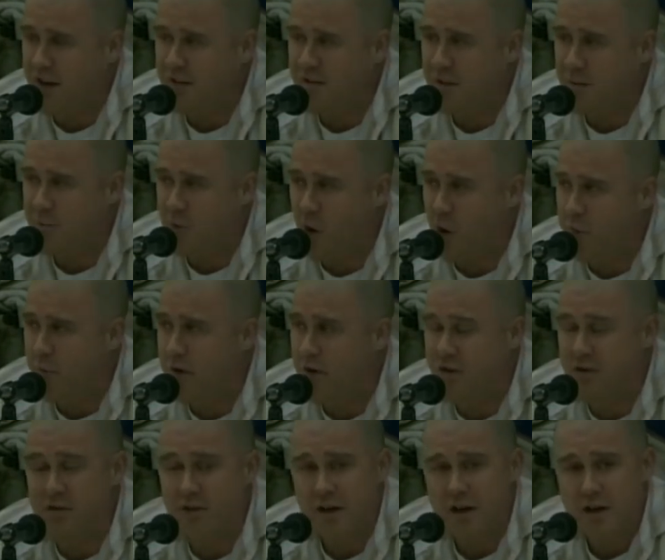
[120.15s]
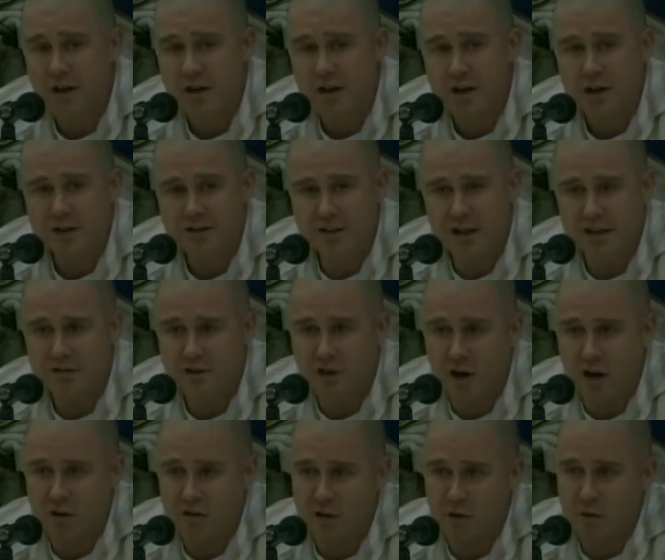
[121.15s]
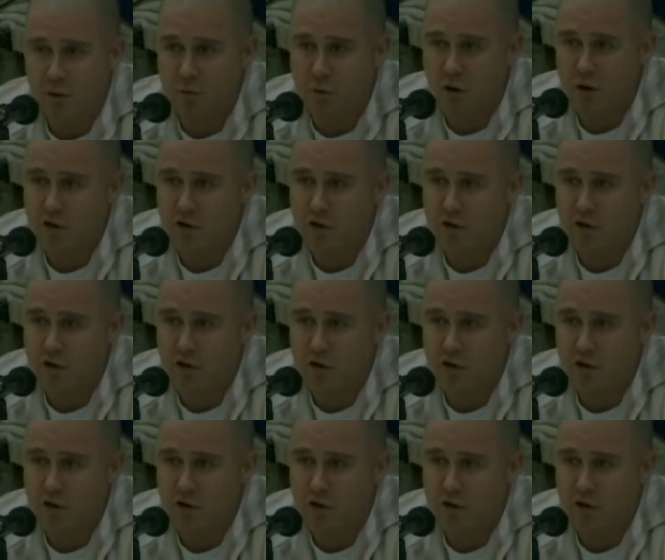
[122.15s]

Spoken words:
it's appropriate, is less cars equal more